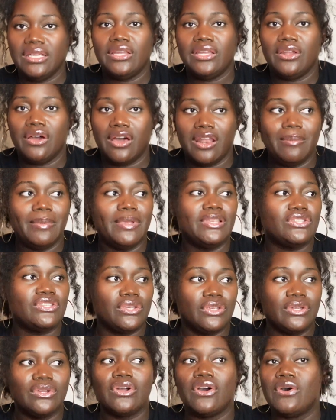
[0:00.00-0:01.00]
You know what I mean? So
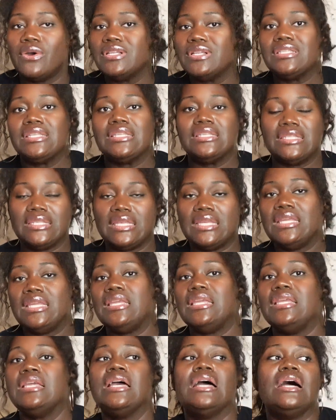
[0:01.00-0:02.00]
you're going to
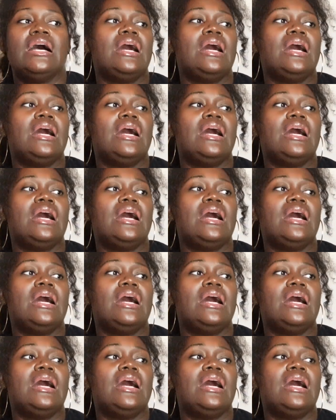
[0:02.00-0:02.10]
see